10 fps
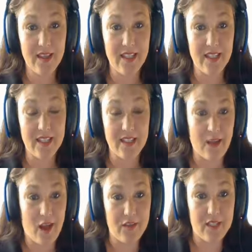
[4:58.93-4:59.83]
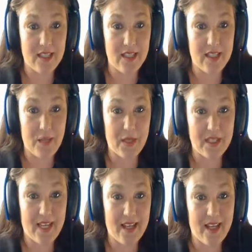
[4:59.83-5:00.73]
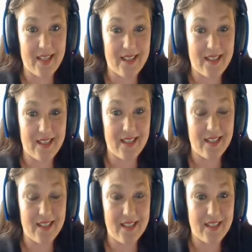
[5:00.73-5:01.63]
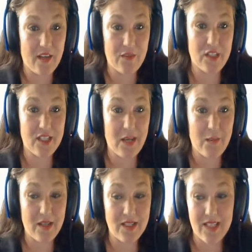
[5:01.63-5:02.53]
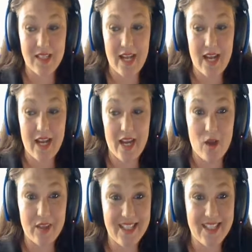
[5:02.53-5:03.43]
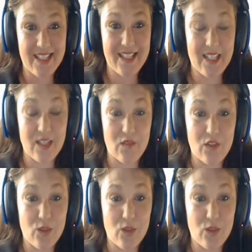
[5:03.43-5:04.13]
the, obviously, the Dead by Daylight, the stuff just came out today on the sixteenth of